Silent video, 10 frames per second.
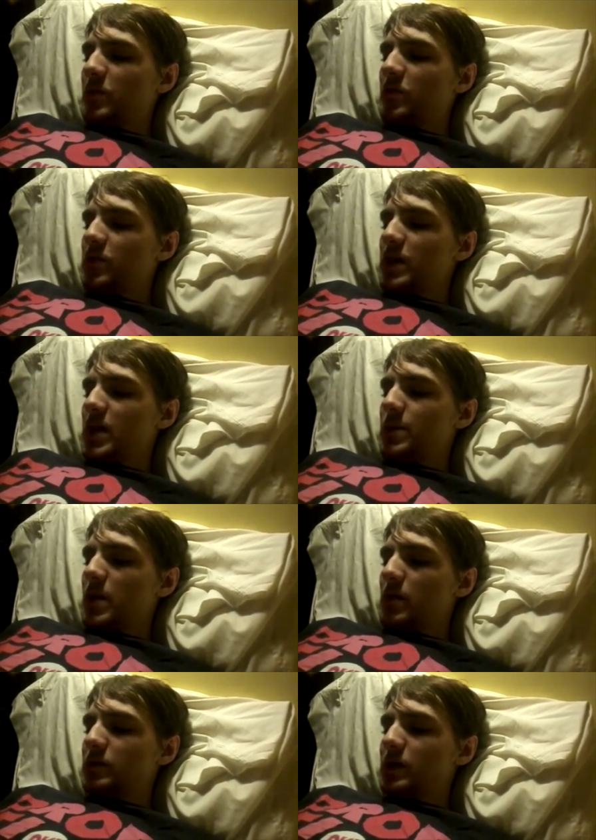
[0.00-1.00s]
before they came in,
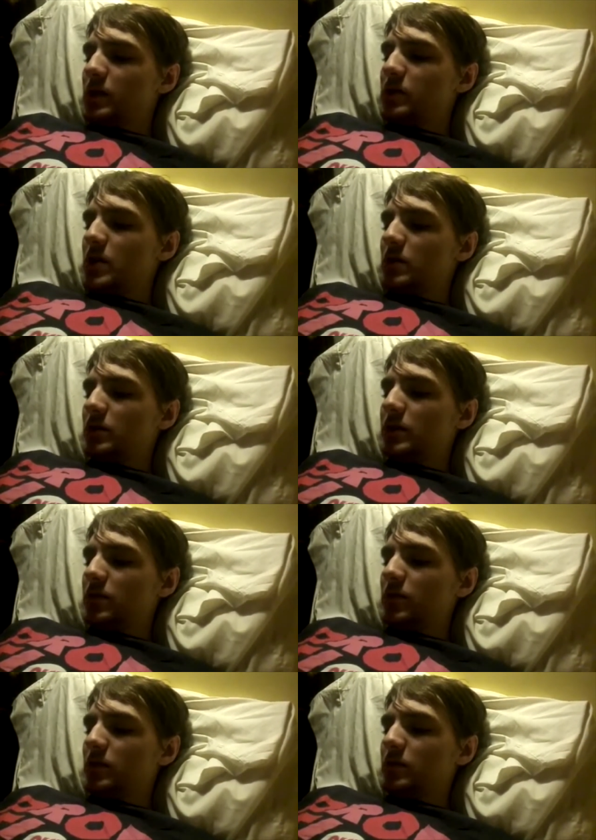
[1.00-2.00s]
I was like shouting
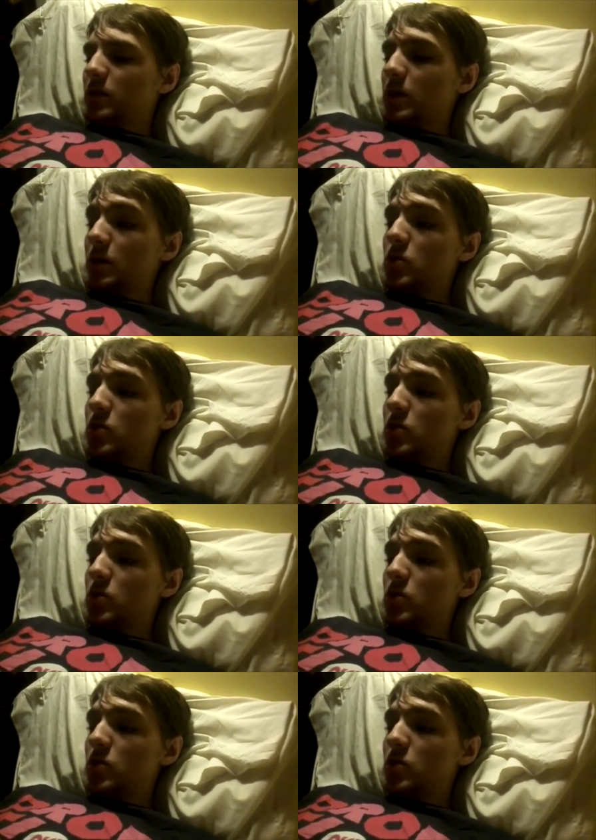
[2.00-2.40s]
stuff at the screen, like,